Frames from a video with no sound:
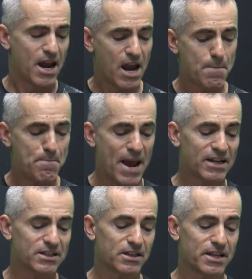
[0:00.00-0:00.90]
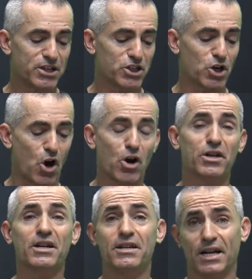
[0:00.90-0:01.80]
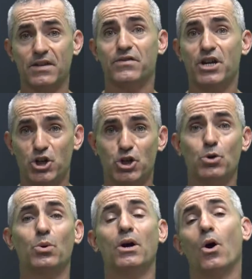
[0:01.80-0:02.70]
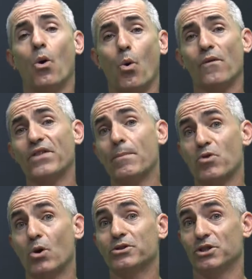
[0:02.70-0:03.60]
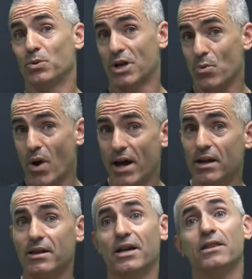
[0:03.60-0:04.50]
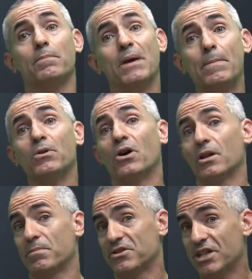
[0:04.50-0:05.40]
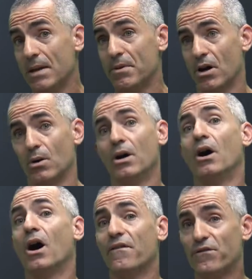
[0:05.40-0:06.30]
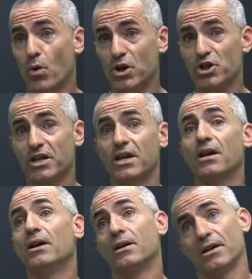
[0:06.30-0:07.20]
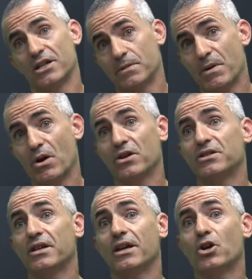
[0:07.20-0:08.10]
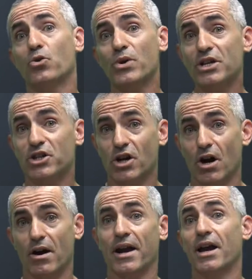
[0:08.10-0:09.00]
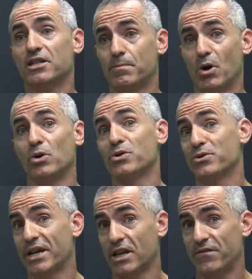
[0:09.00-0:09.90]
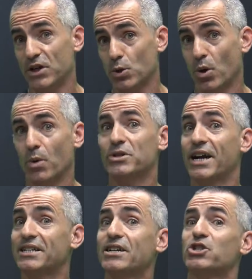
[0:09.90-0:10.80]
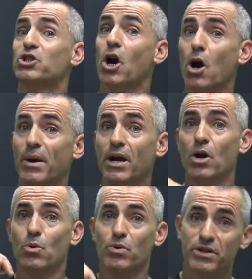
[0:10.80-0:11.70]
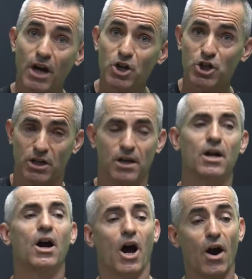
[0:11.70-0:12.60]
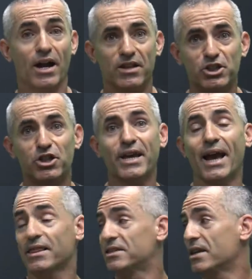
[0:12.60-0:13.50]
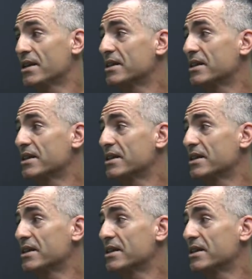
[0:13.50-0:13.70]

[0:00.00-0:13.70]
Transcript: in basically scarred connective tissue or fibrosis, which ironically, the people on the placebo unfortunately experienced increased scarring as opposed to those taking the fish oil, which actually had a scarring reduction. All right, let's look at the study